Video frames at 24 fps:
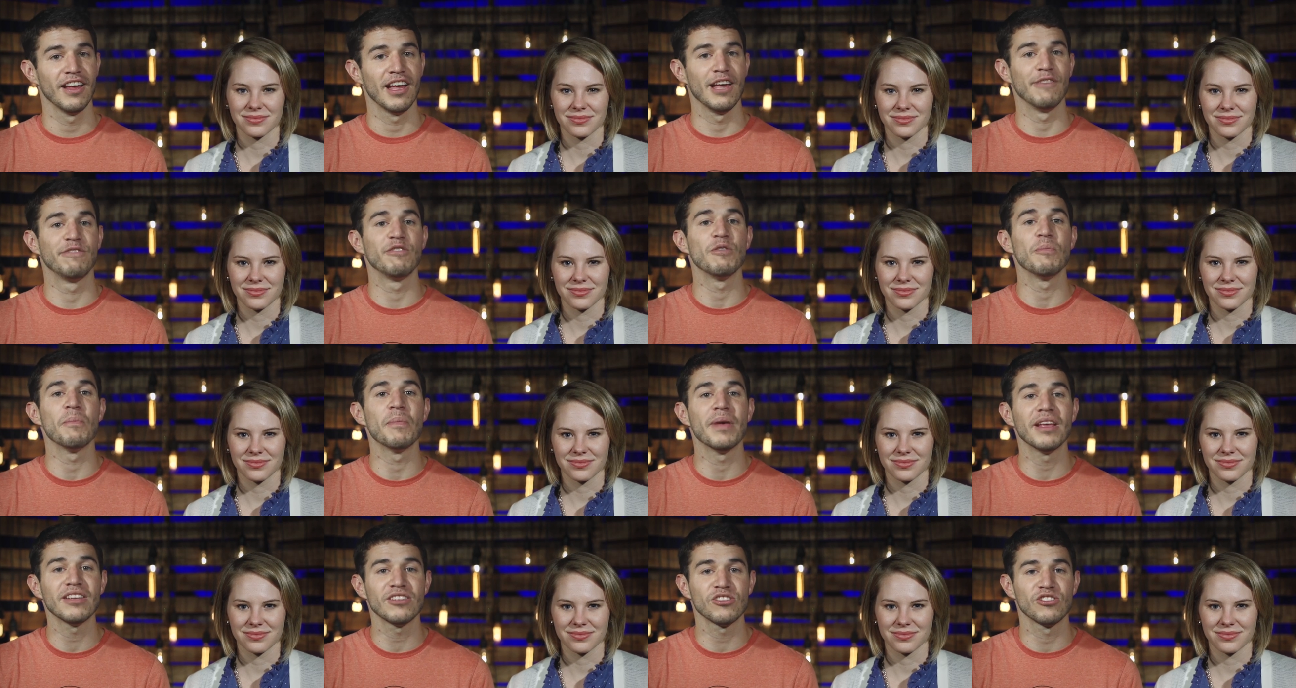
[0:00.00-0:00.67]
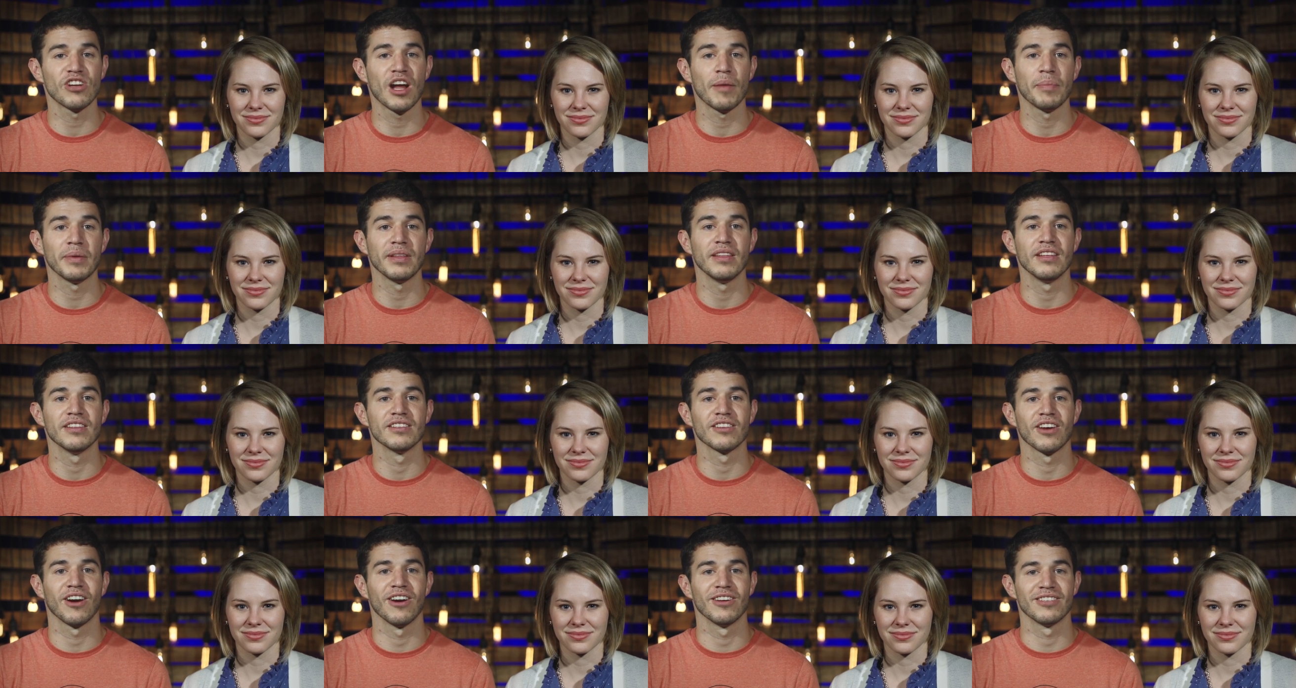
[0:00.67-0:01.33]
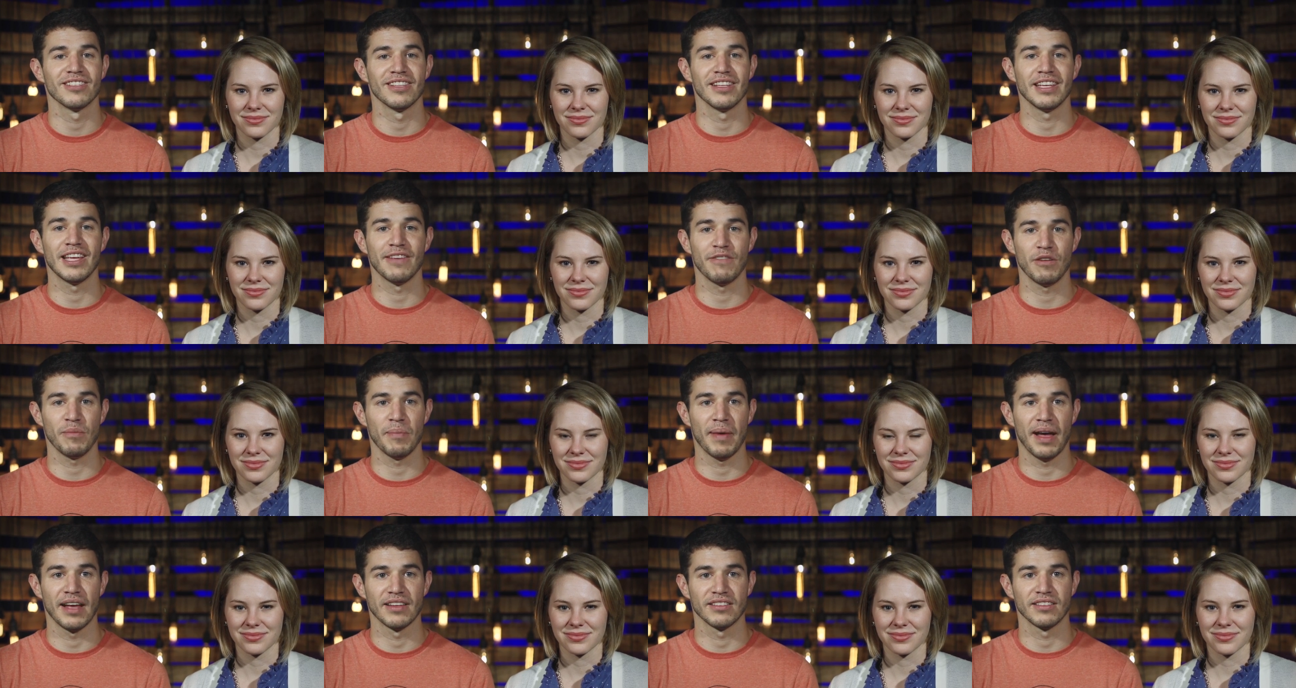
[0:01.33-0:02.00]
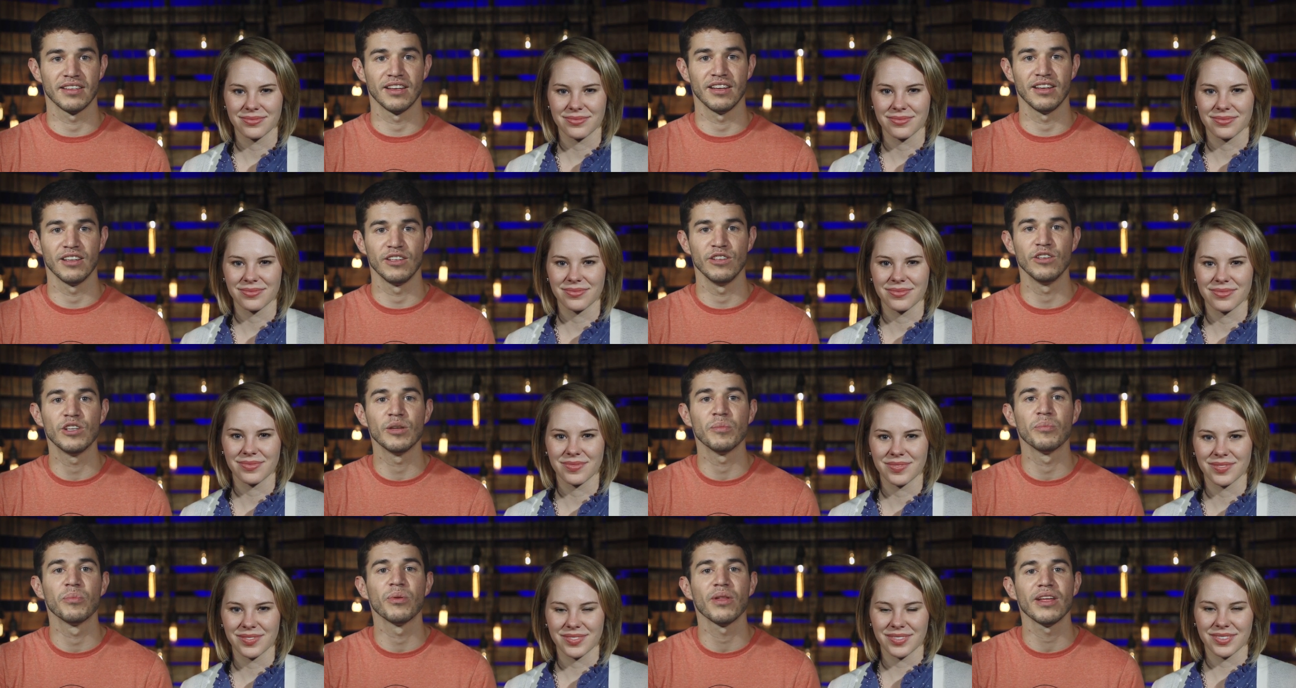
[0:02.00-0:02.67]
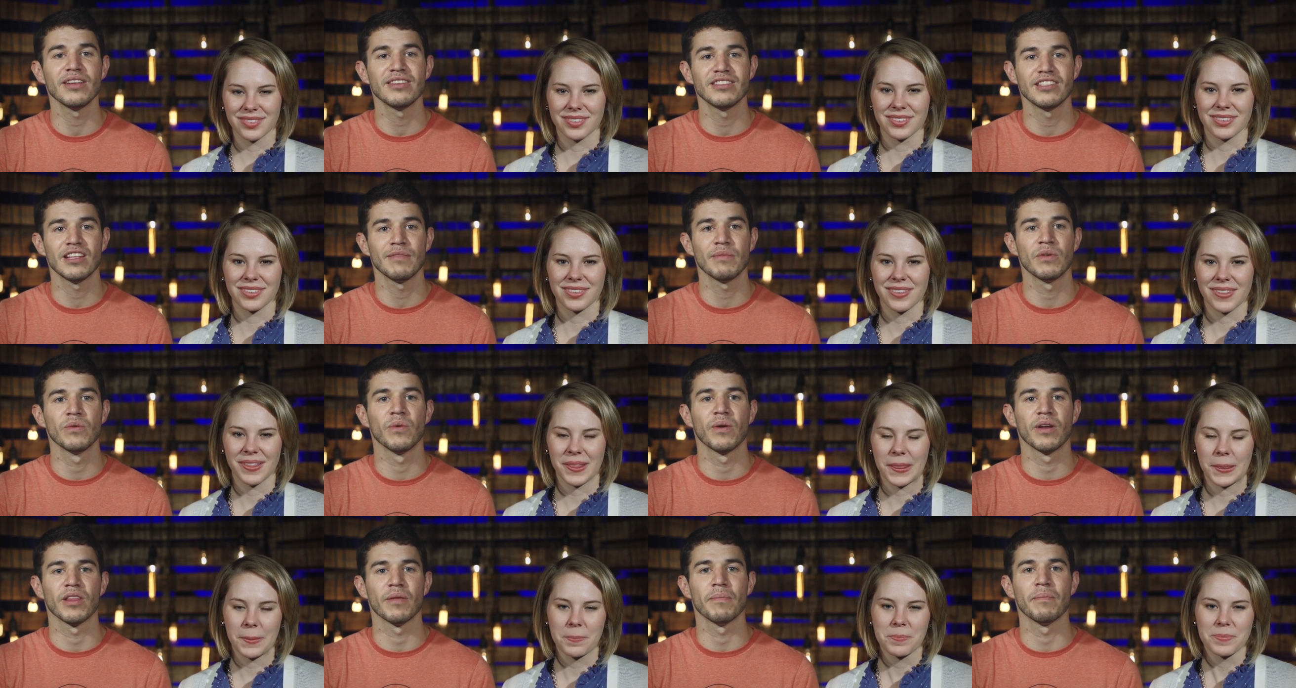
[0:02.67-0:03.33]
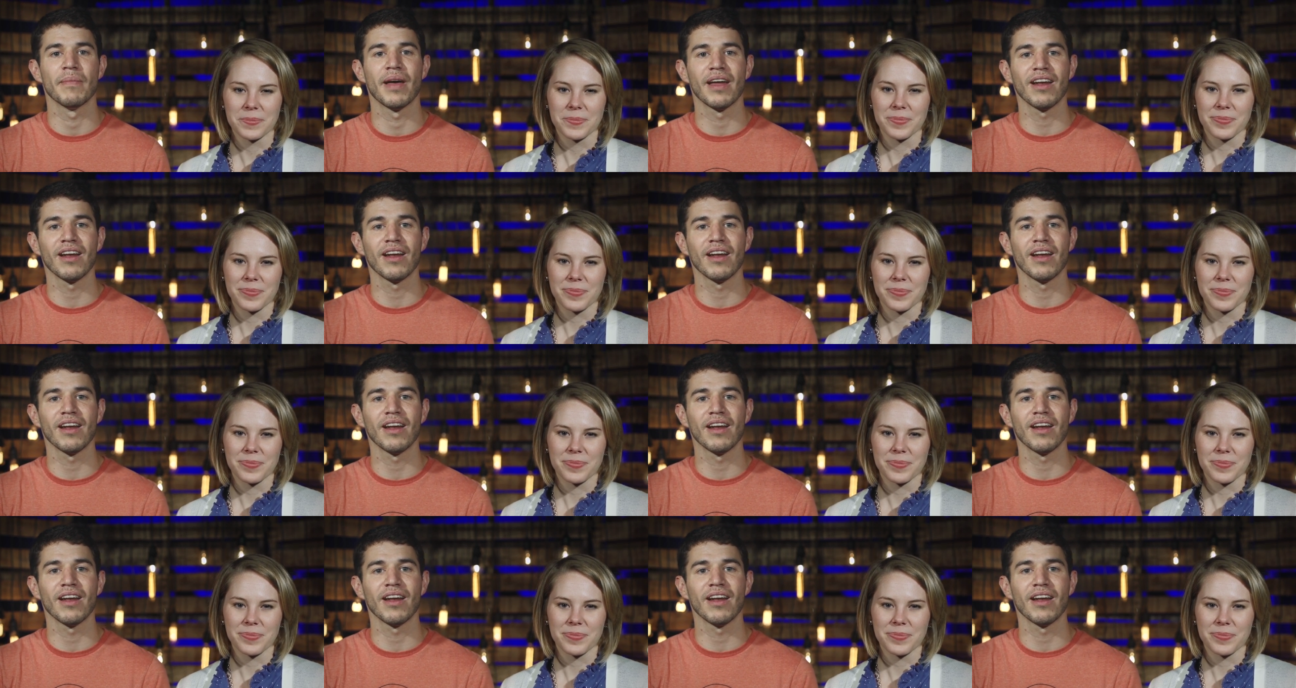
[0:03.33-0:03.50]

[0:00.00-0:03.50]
Speaker 1: If you missed dropping these cards in the giving basket, you can place them in one of the